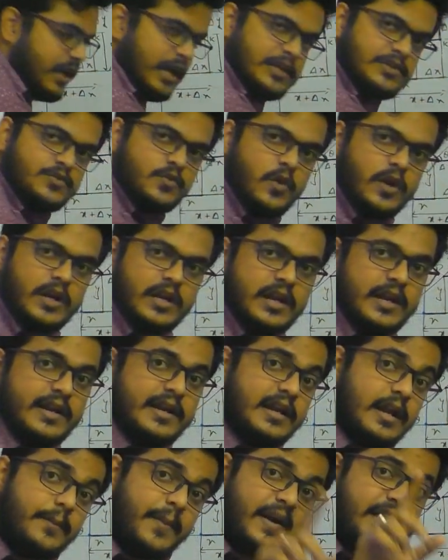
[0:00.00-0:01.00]
to x coordinate
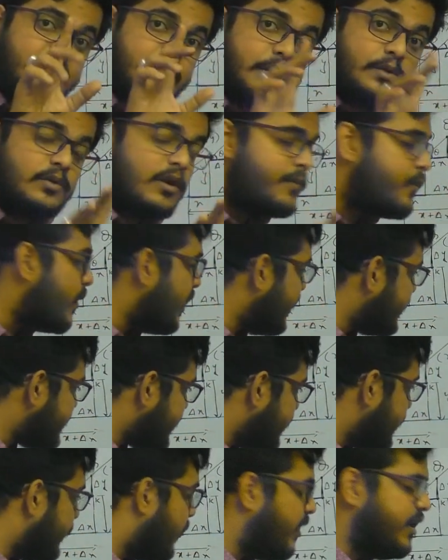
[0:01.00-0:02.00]
in a particular point,
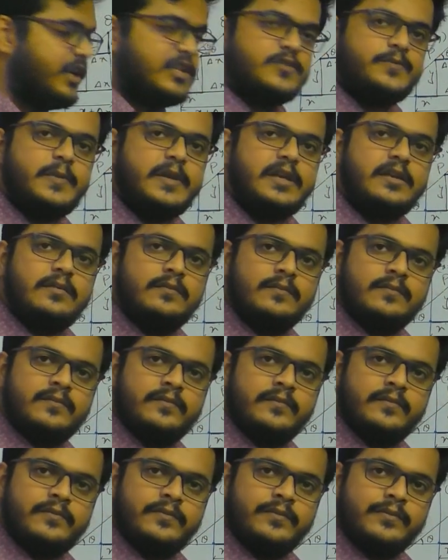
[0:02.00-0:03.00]
say the point is P.
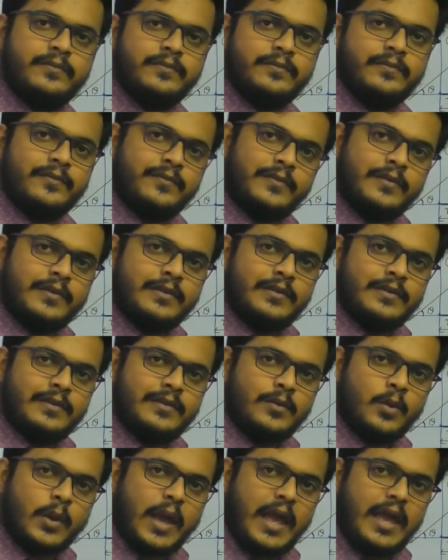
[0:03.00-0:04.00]

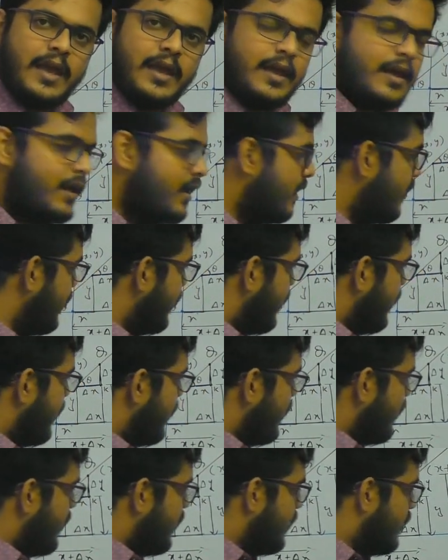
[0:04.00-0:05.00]
Okay.
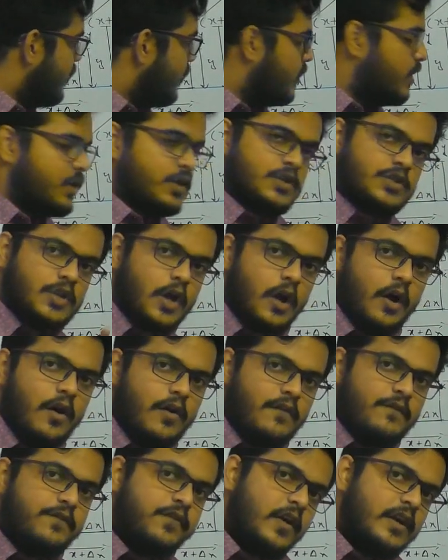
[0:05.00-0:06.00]
So
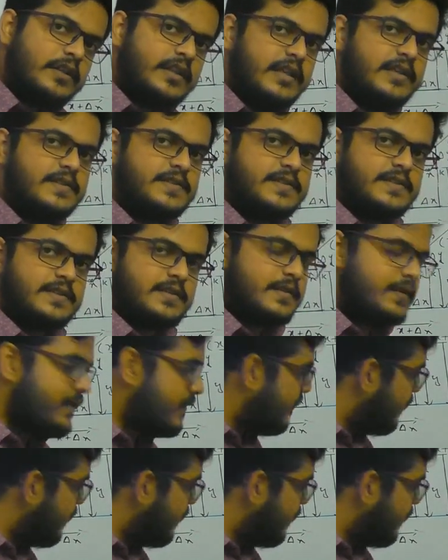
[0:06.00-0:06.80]
for this